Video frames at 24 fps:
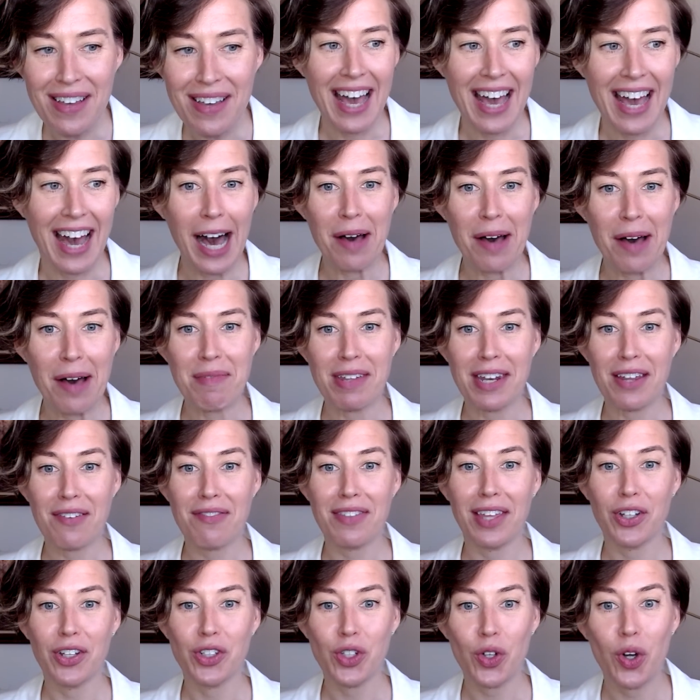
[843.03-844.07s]
And if
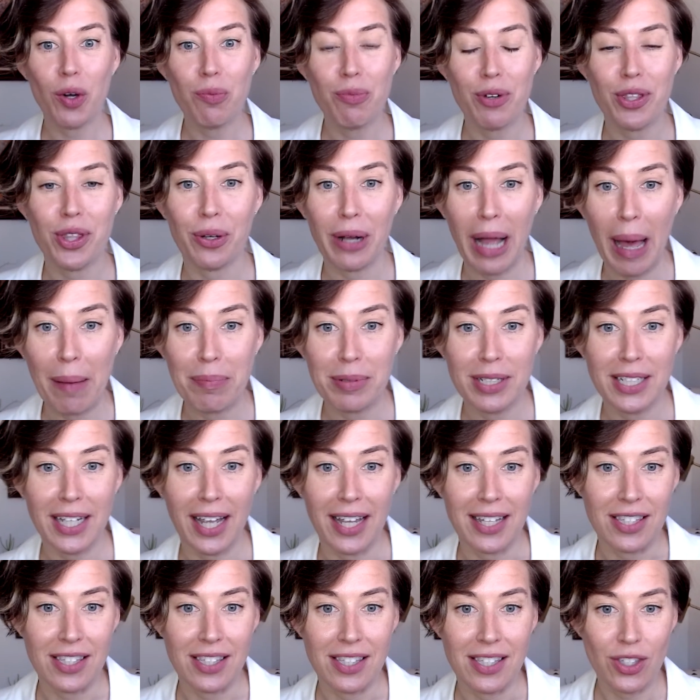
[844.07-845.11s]
they show up with their
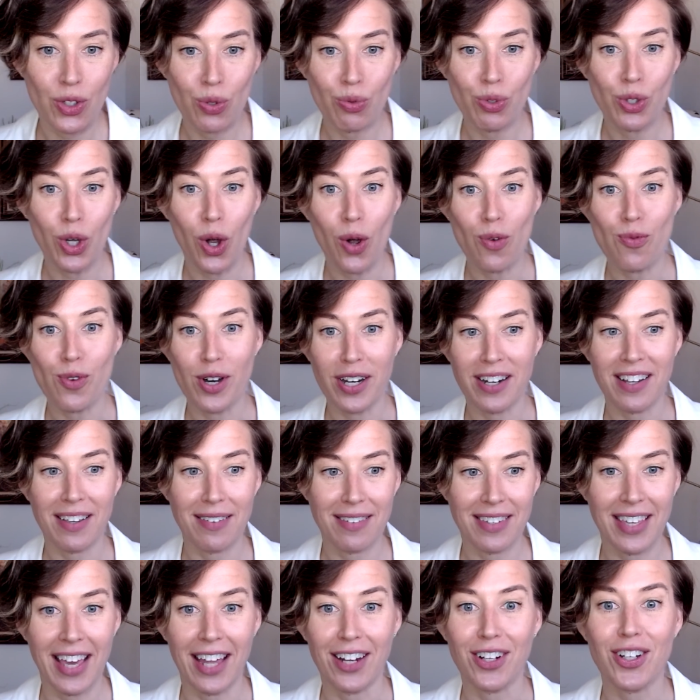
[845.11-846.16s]
appetites, you don't want to
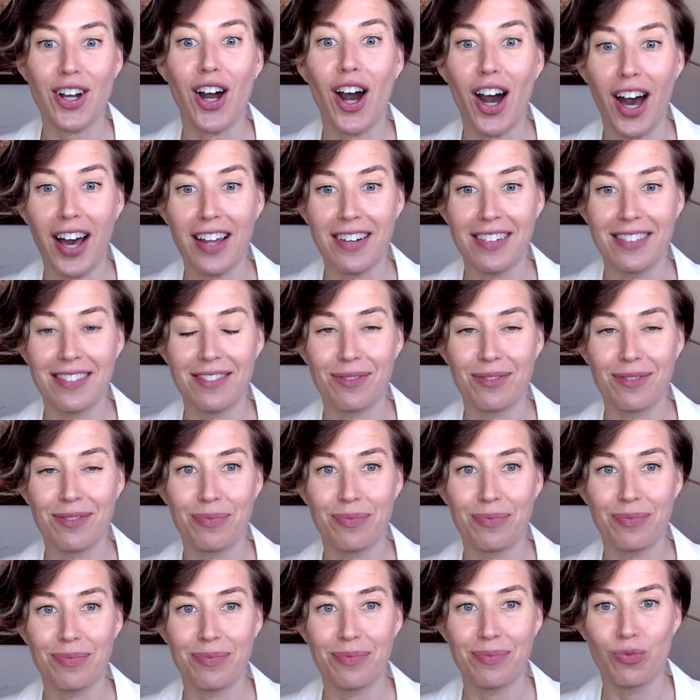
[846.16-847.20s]
get caught
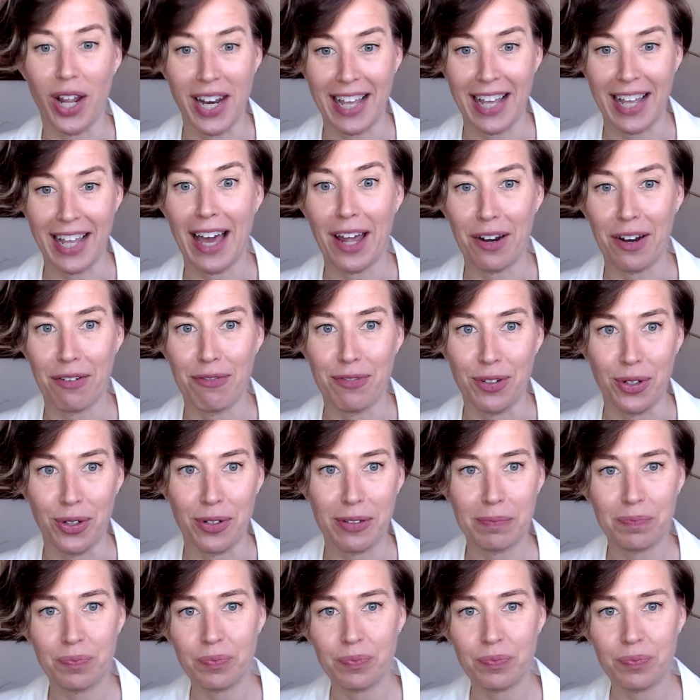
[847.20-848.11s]
running out of food.